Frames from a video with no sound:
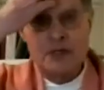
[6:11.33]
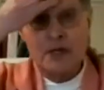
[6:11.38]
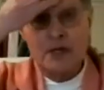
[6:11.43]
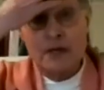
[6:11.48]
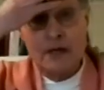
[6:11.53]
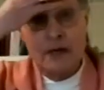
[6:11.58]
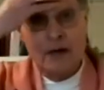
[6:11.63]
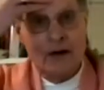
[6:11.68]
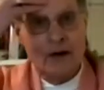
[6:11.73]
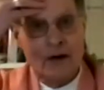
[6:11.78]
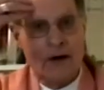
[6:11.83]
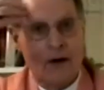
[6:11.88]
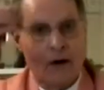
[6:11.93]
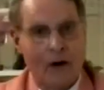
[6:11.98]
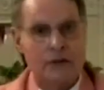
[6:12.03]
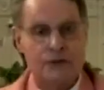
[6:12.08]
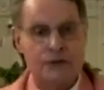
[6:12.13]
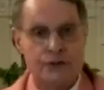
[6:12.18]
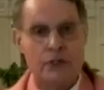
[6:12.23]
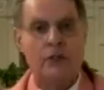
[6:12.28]
us
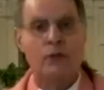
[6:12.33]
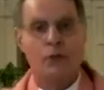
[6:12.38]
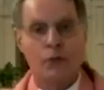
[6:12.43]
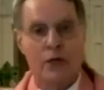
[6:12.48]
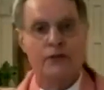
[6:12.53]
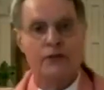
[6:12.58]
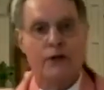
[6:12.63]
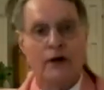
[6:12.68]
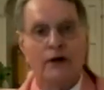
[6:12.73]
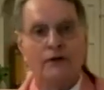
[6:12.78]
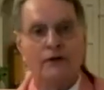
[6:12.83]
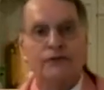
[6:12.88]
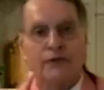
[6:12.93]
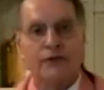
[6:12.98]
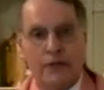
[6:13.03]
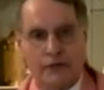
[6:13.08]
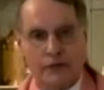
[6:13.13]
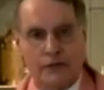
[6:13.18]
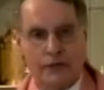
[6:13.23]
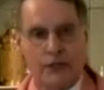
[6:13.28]
are still with us
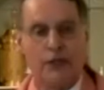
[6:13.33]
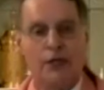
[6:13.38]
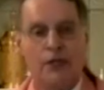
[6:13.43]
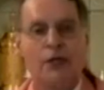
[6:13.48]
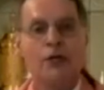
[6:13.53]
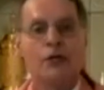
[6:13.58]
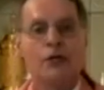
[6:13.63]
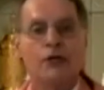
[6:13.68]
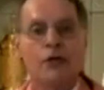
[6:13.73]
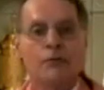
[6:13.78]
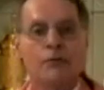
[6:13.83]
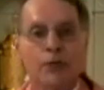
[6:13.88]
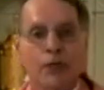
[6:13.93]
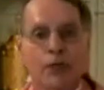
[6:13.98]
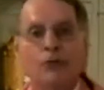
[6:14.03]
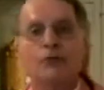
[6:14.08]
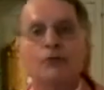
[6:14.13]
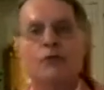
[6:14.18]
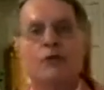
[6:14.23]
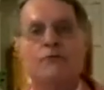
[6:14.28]
in the
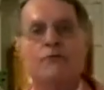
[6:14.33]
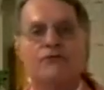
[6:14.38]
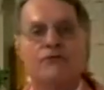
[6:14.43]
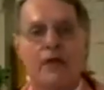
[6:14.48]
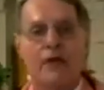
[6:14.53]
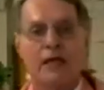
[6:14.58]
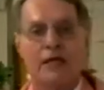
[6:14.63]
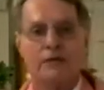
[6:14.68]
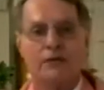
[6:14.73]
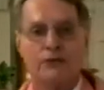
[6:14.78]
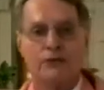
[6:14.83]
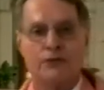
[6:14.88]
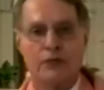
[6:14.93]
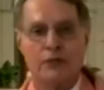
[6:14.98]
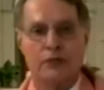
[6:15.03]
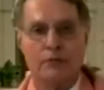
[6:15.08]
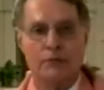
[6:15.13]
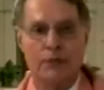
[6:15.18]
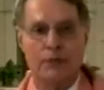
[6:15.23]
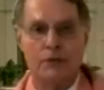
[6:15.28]
communion of saints,
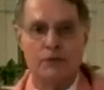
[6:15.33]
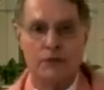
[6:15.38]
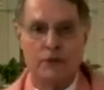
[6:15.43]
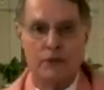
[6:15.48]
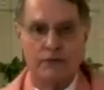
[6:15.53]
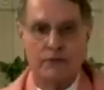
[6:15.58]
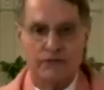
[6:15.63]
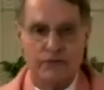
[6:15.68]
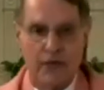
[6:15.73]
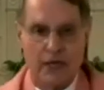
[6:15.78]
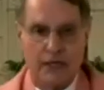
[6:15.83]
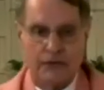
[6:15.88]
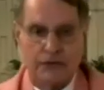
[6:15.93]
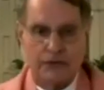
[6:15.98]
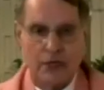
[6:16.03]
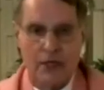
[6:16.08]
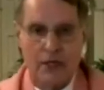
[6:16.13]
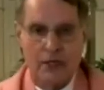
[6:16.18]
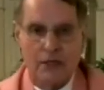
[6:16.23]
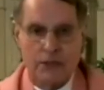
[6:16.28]
the communion of
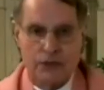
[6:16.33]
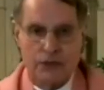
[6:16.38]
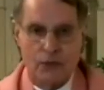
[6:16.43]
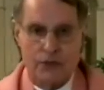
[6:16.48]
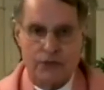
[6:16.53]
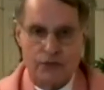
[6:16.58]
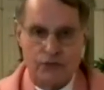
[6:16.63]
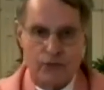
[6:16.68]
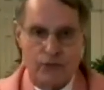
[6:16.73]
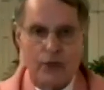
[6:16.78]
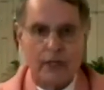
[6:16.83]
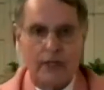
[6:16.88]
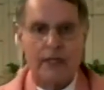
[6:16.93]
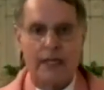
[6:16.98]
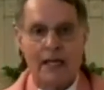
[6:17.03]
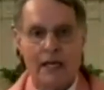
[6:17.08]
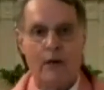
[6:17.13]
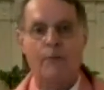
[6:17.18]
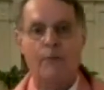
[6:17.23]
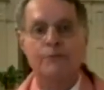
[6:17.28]
saints. So it's
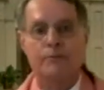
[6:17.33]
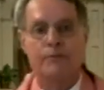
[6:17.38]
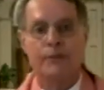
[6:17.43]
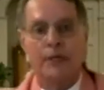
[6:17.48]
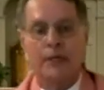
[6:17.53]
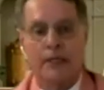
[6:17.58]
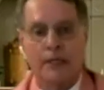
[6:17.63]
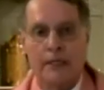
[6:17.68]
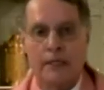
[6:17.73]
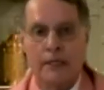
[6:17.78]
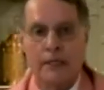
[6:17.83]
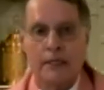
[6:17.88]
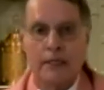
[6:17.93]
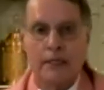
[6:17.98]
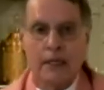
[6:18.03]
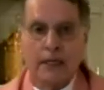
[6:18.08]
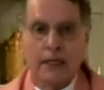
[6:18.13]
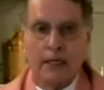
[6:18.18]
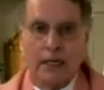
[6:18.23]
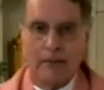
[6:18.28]
really helped me,
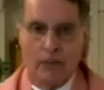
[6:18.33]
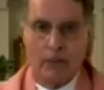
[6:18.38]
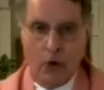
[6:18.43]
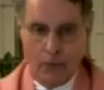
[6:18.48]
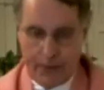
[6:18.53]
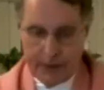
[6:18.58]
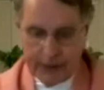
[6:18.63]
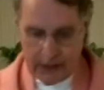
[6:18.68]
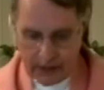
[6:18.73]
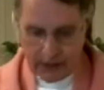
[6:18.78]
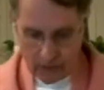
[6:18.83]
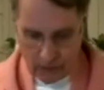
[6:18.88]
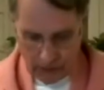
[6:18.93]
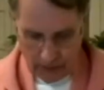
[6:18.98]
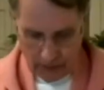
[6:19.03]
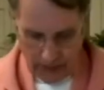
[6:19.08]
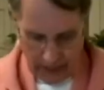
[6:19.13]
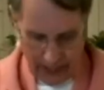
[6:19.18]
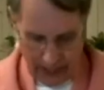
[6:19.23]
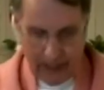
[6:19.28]
and I'm hoping it
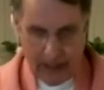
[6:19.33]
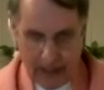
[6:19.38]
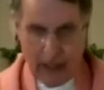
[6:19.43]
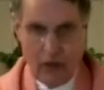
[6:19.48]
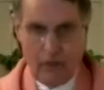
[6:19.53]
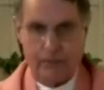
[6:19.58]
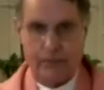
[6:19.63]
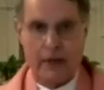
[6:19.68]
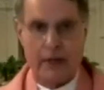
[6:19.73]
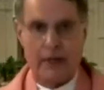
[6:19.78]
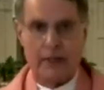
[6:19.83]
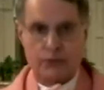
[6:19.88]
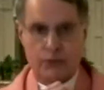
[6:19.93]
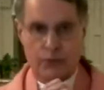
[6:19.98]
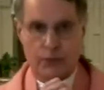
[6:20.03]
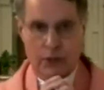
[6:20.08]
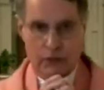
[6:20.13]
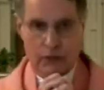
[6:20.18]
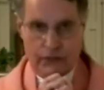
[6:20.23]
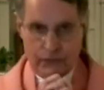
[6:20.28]
will help
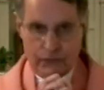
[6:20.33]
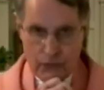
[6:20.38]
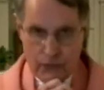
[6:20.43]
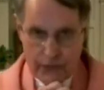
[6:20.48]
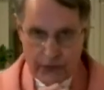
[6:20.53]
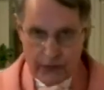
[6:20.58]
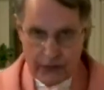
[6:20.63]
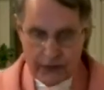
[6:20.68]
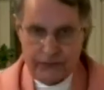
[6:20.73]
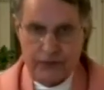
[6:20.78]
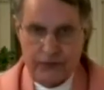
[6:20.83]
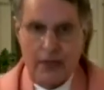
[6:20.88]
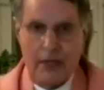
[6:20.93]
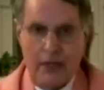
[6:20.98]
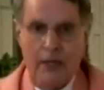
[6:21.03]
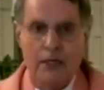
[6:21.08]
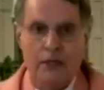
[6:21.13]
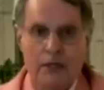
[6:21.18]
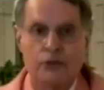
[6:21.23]
as we go through this,